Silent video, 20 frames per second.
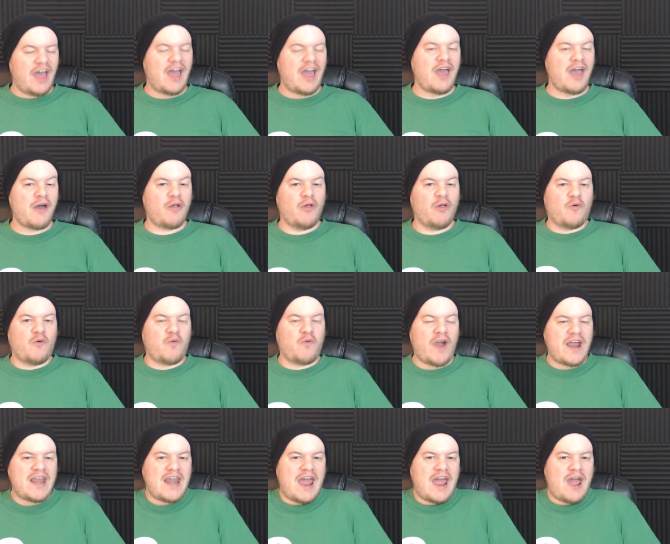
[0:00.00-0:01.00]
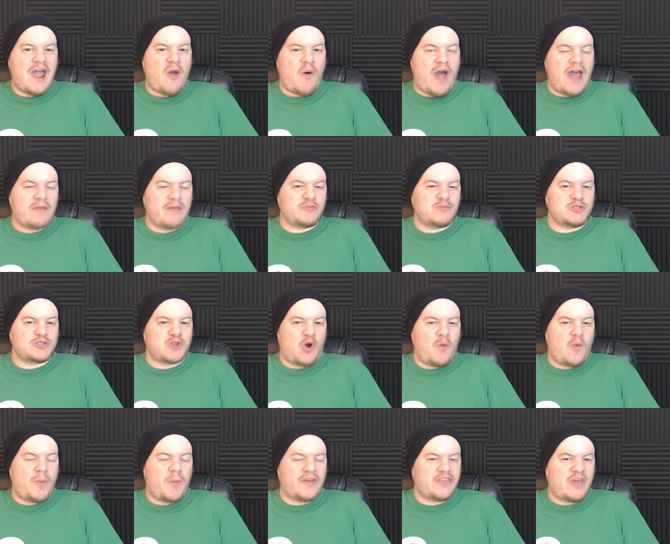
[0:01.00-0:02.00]
Hell, right now, I'm just
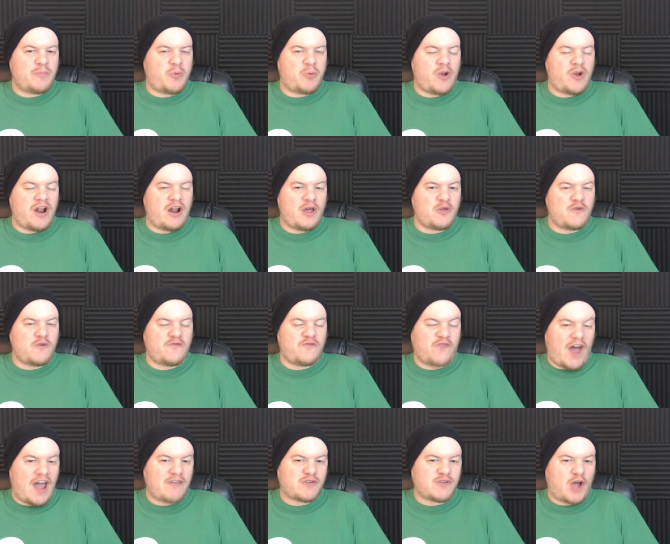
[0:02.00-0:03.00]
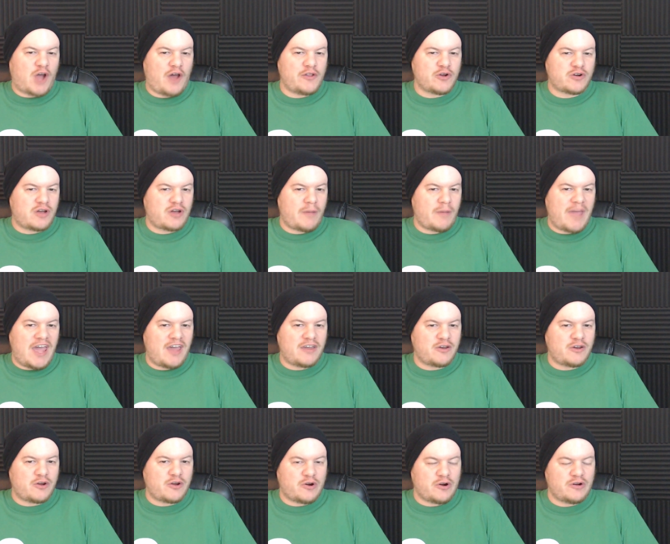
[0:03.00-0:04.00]
hoping they print another 5-color
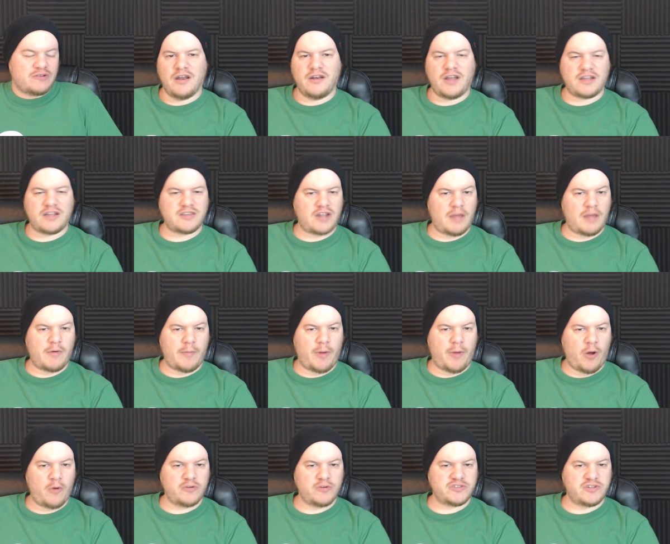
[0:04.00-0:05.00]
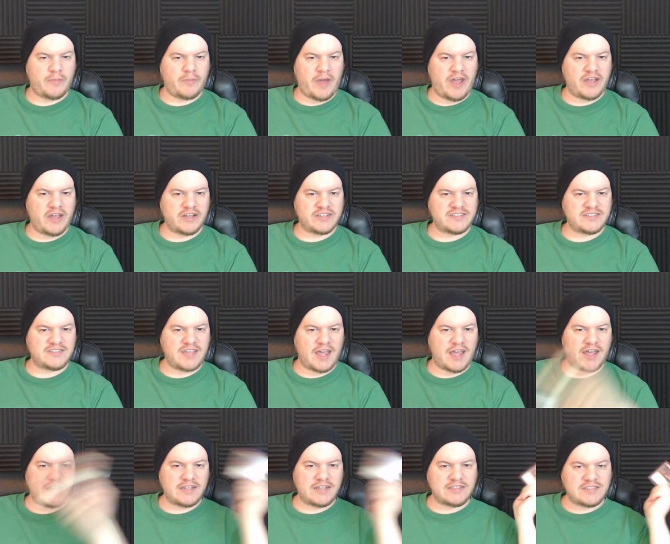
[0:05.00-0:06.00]
commander. Not that I'm opposed to buying a
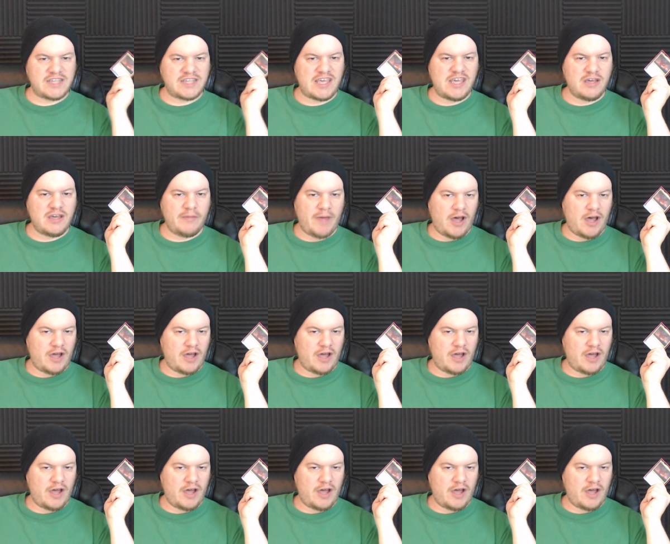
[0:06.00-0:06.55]
second teal.